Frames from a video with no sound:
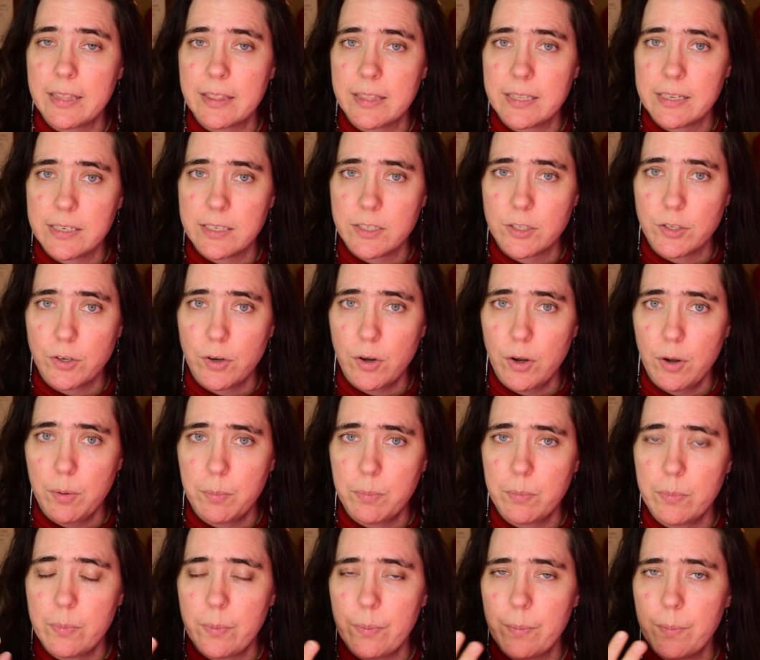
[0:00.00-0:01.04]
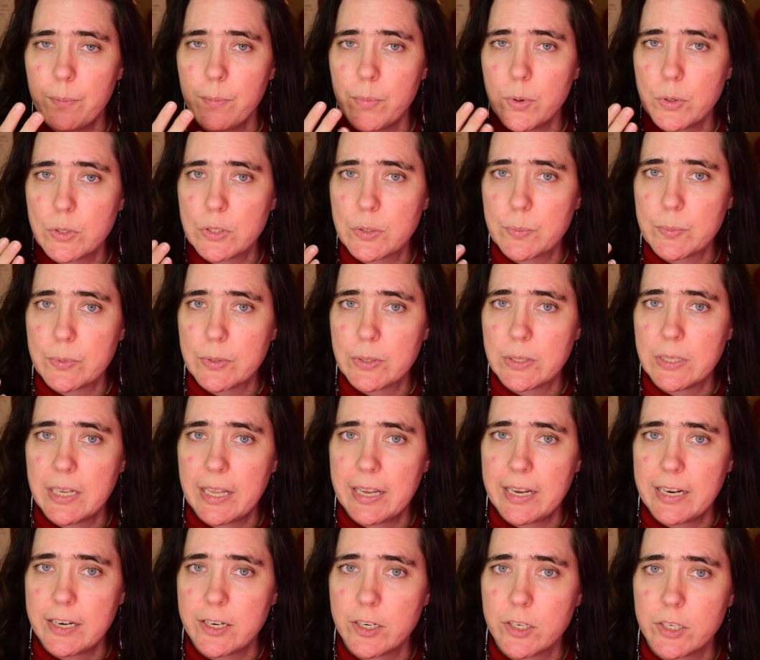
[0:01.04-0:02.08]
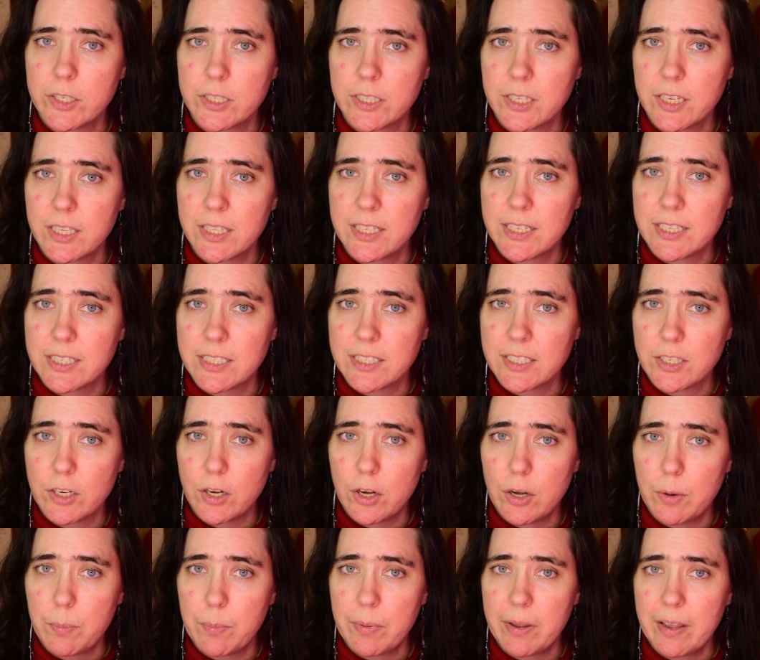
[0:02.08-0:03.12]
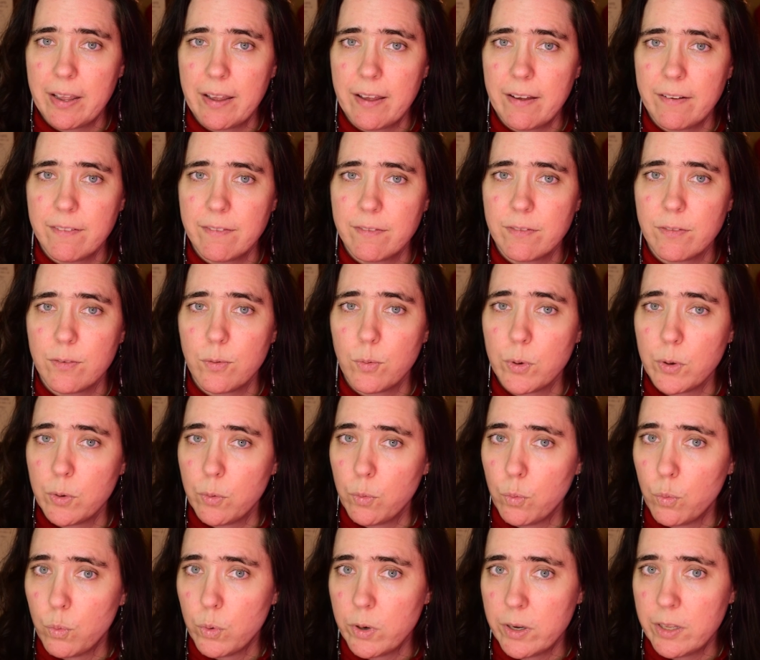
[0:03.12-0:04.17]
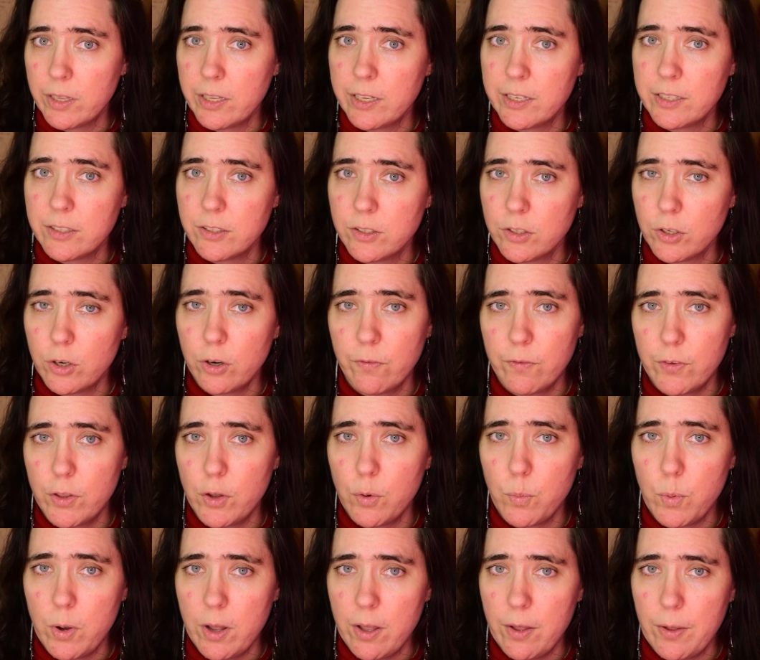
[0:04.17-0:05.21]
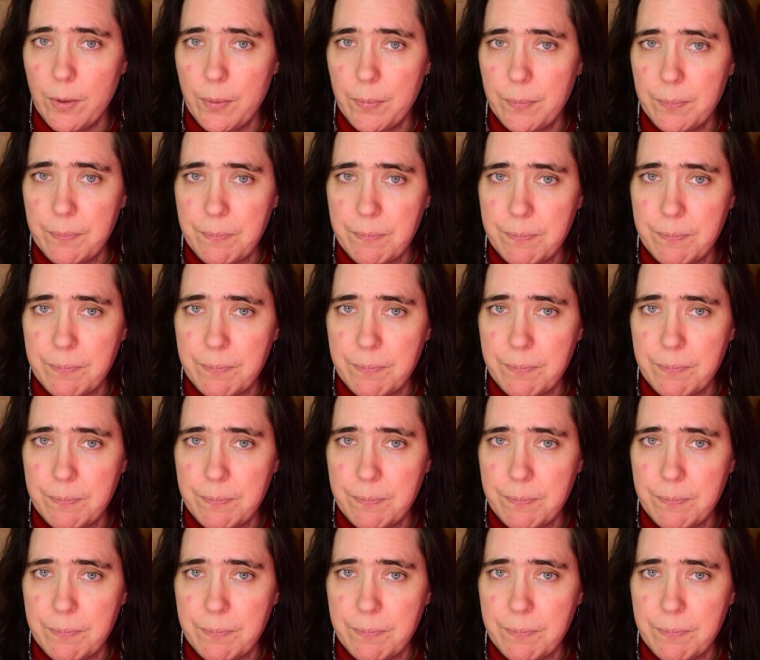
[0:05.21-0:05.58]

at the top, multiple layers on this top half will really serve you well.